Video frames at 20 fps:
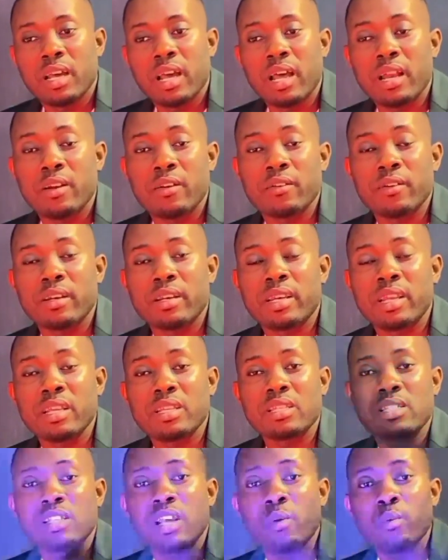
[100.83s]
And
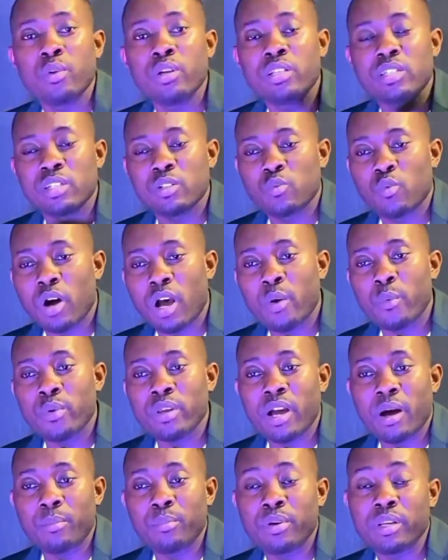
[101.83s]
this is the reason why
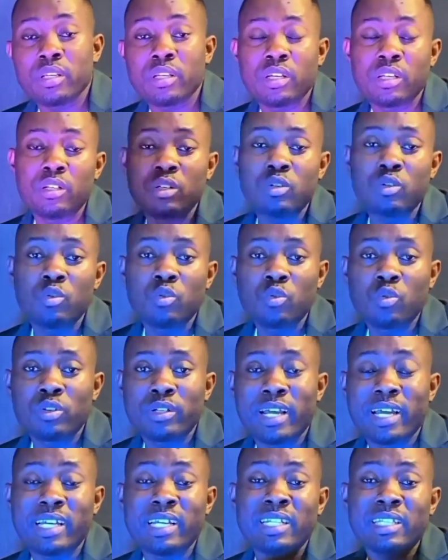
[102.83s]
we are bringing you
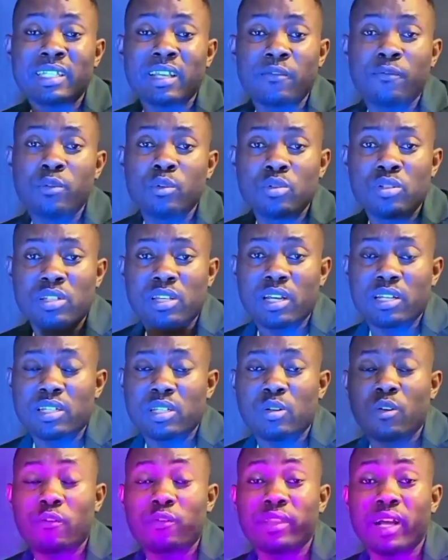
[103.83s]
the interview
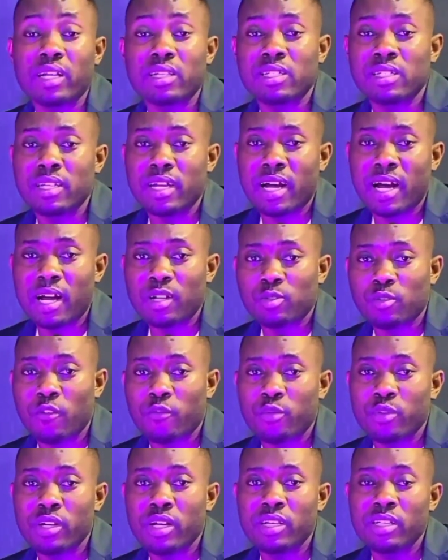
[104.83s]
session of Touching the Heart
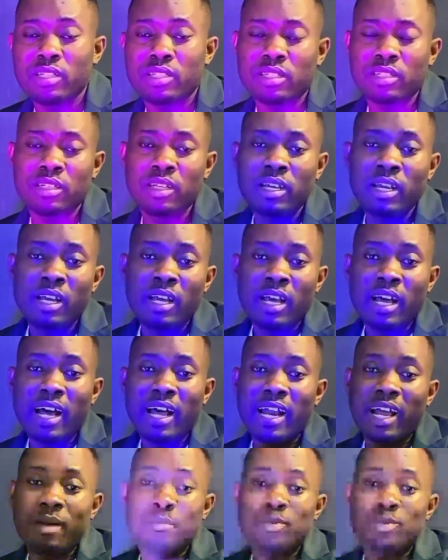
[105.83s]
of Reality.
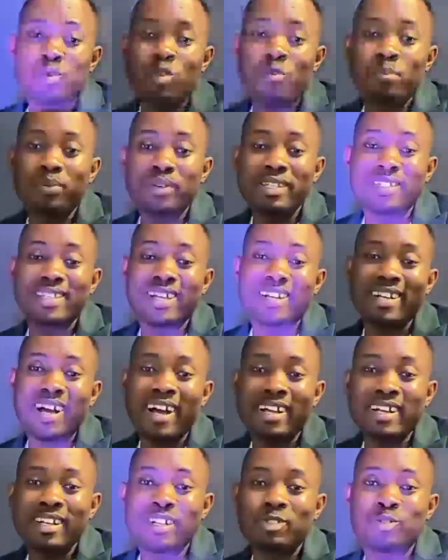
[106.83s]
And I am so pleased and
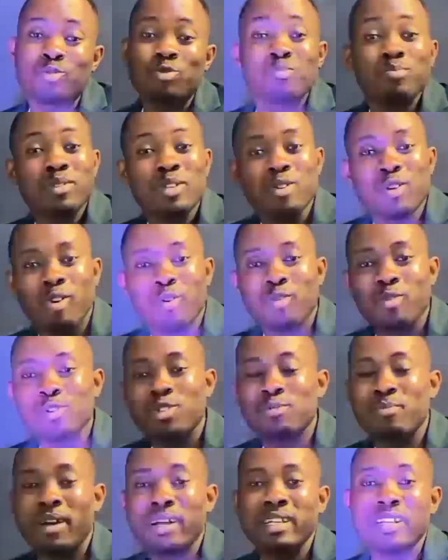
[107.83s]
honored to be your
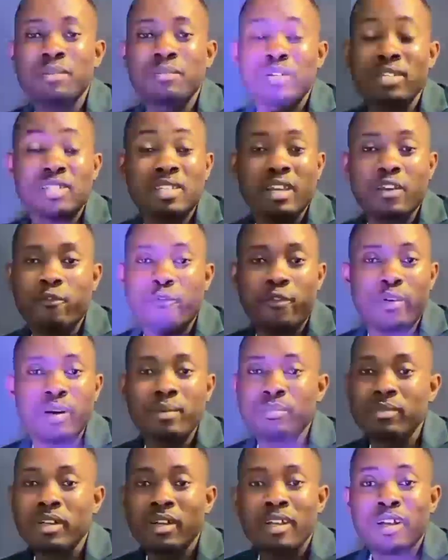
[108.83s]
host. My name is
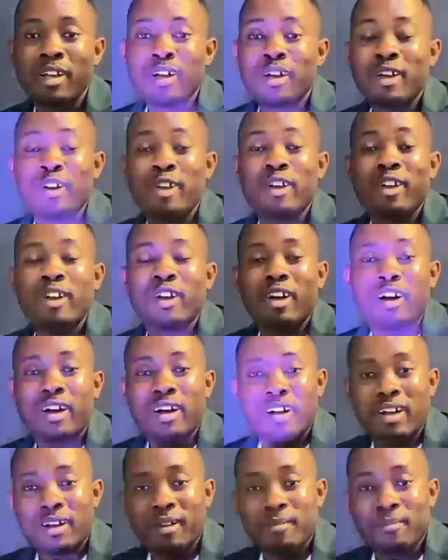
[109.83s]
Ephraim.
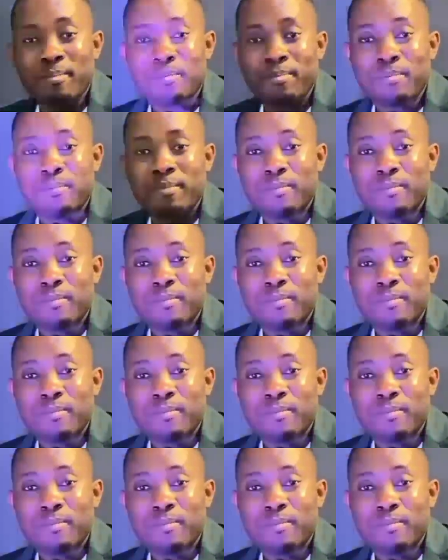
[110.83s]
Um,